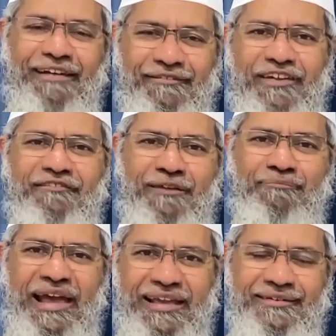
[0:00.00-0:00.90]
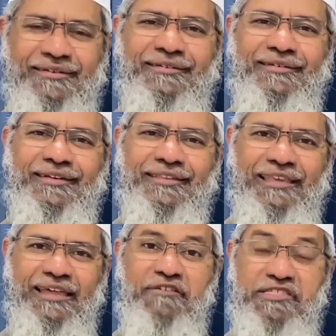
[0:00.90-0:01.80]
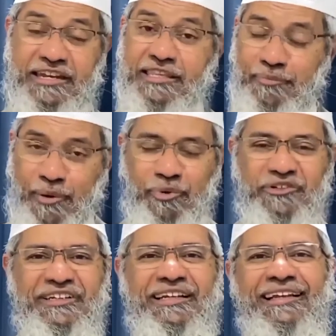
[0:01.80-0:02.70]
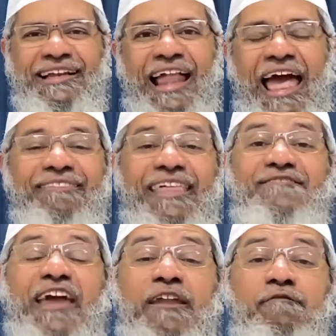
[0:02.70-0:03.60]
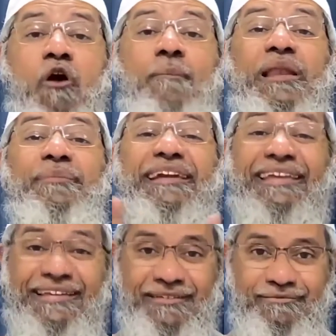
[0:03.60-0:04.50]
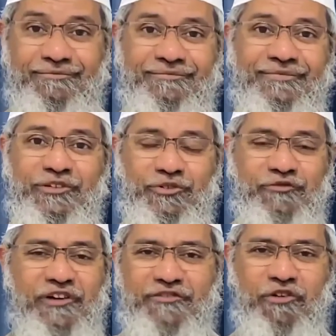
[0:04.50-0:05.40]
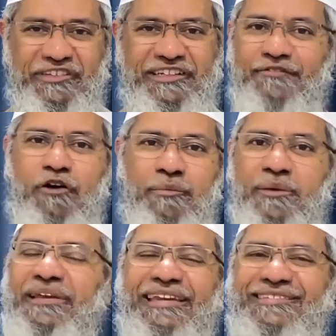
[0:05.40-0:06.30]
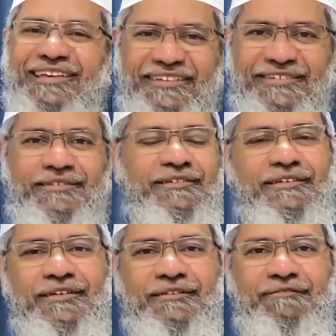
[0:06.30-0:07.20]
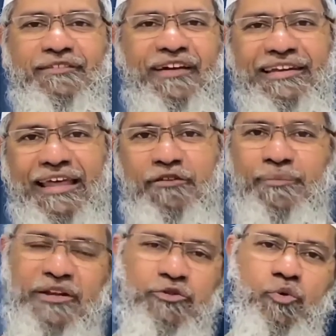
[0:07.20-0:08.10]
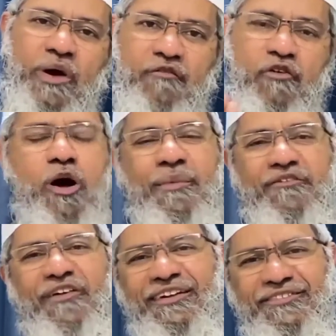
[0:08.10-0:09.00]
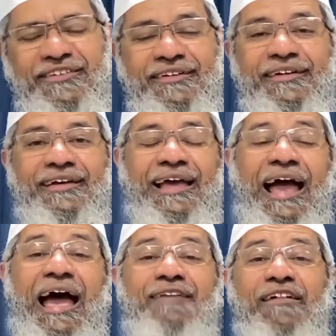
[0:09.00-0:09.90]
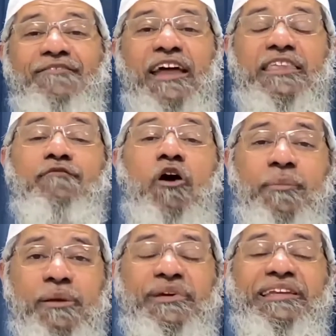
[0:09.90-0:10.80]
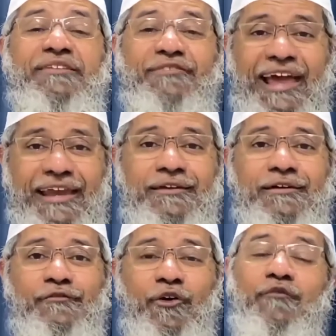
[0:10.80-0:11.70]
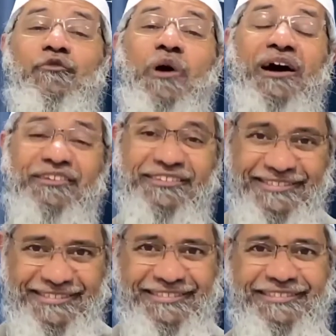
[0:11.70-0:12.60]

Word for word: when we went back, then we sent the proposal, and then we had a formal meeting. So first wasn't a formal meeting, just we went and we met through one of our common friends. And when we had the formal meeting, we had for a few hours.